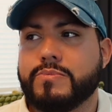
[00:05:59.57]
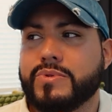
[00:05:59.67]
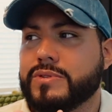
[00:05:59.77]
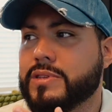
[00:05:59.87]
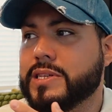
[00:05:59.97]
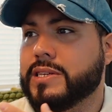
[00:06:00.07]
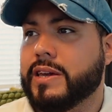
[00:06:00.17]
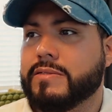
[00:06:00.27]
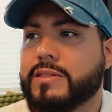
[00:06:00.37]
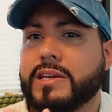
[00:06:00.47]
We need to
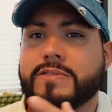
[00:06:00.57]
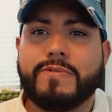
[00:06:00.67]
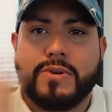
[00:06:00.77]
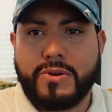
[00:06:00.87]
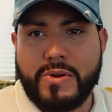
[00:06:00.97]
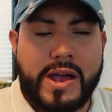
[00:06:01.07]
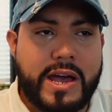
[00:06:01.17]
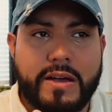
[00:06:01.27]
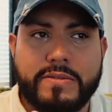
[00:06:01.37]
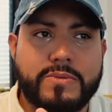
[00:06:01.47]
get things
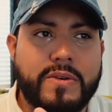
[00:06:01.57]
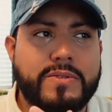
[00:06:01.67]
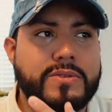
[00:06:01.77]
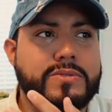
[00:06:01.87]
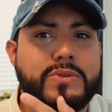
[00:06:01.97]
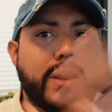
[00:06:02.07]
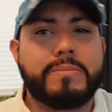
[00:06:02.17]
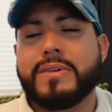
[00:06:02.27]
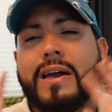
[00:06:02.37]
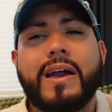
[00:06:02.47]
photographed. We have to do up.